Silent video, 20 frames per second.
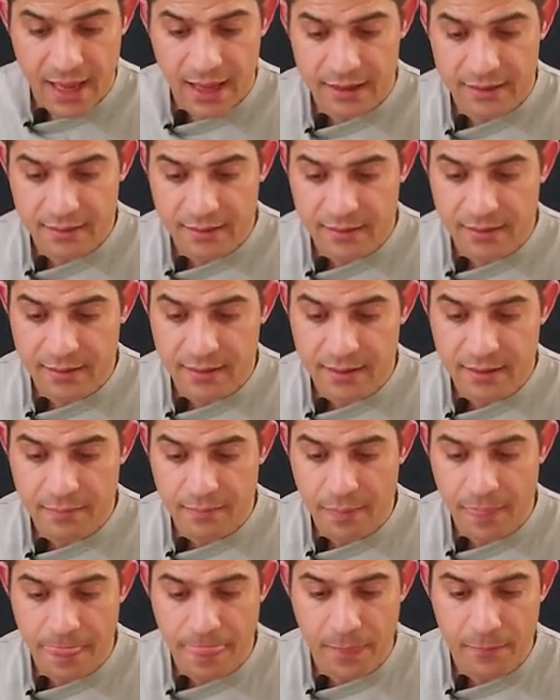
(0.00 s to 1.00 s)

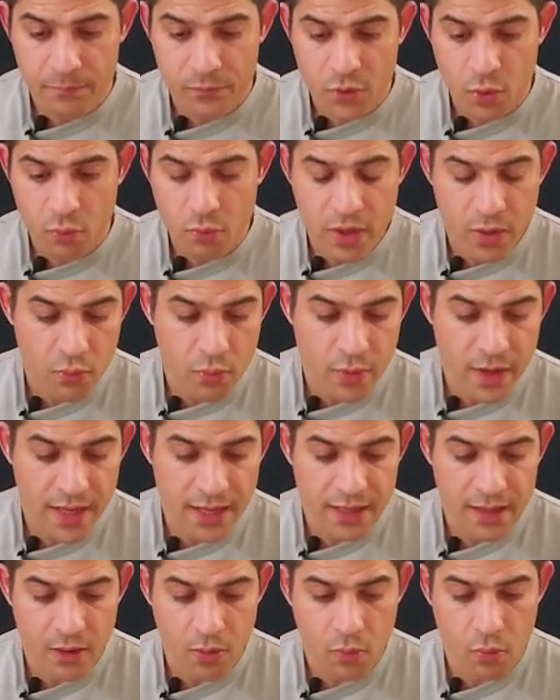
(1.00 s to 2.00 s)
And
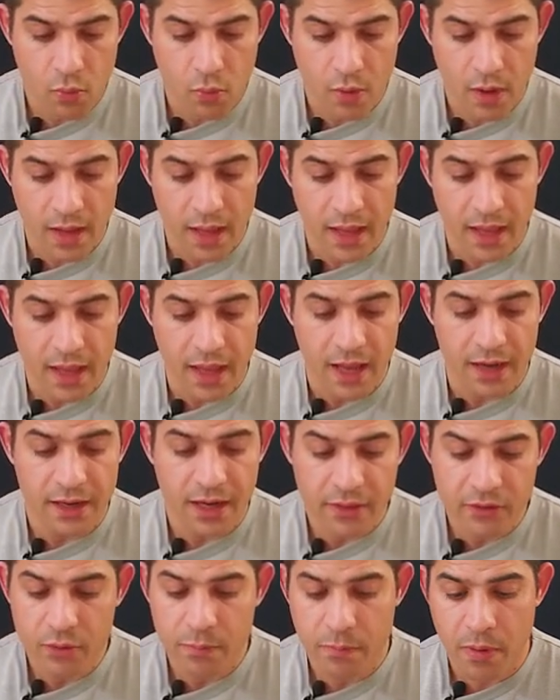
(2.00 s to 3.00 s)
we win
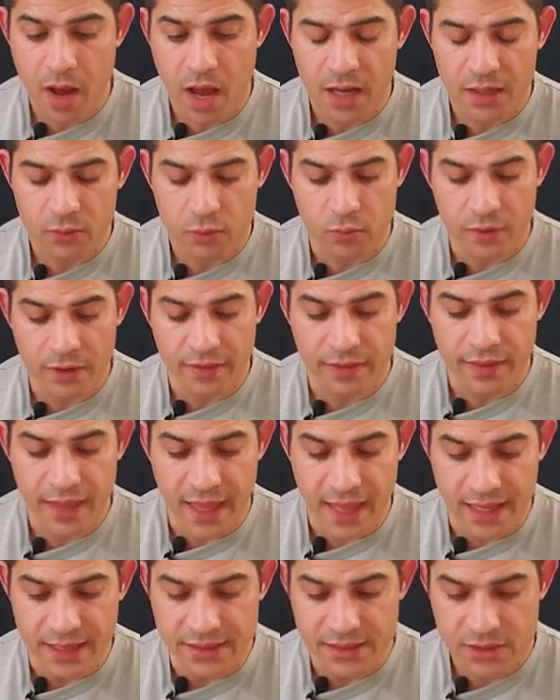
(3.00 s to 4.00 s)
another pot
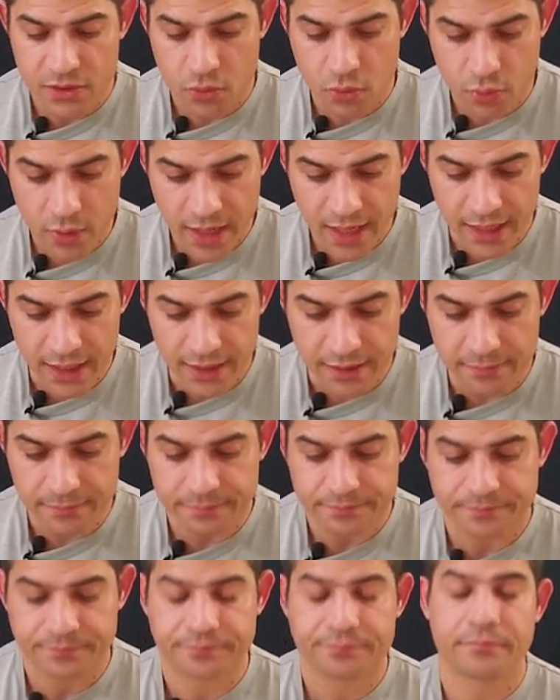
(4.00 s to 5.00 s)
with ace
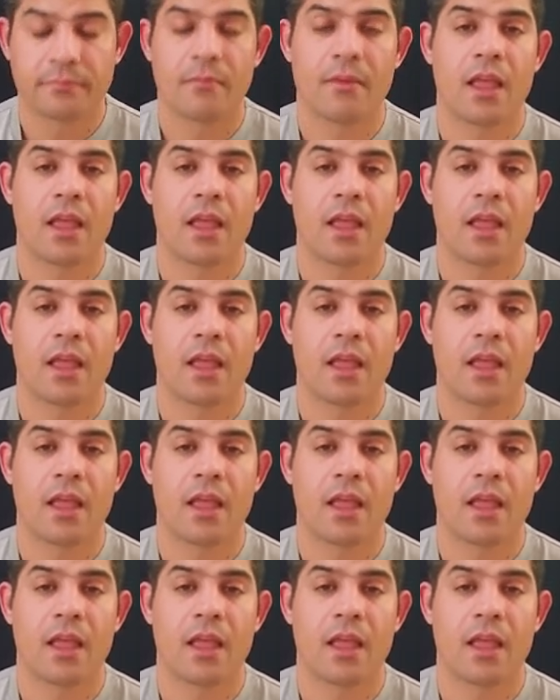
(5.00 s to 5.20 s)
queen.